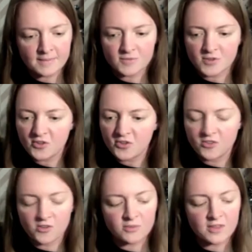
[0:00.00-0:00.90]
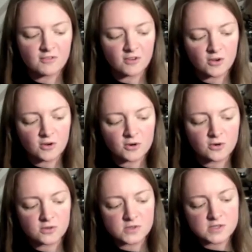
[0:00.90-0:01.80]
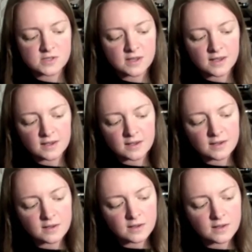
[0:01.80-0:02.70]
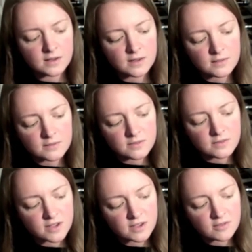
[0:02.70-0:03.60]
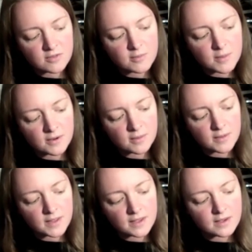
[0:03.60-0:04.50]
just some different chords. If I can remember how to play it.